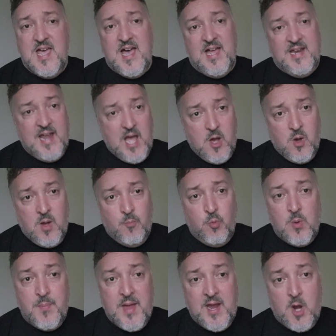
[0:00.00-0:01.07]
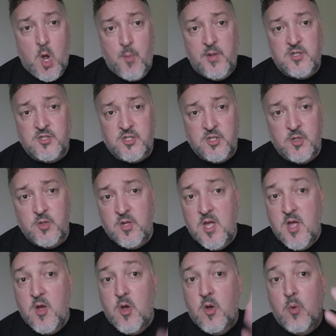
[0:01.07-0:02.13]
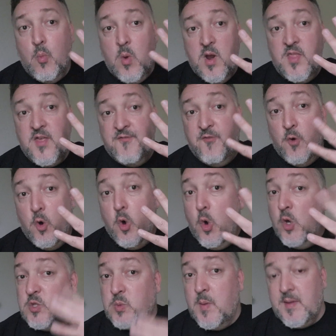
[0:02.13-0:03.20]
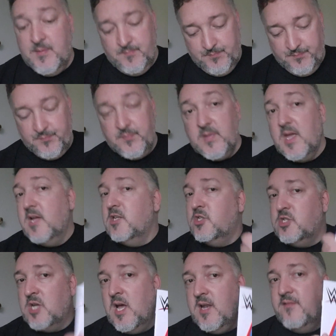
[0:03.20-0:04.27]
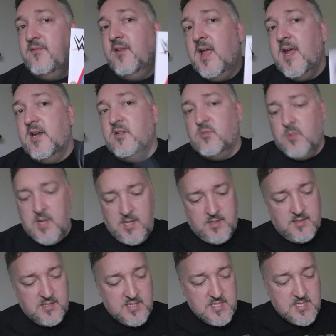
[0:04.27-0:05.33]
And now we're paying homage to one of the Four Horsewomen, Charlotte Flair as well.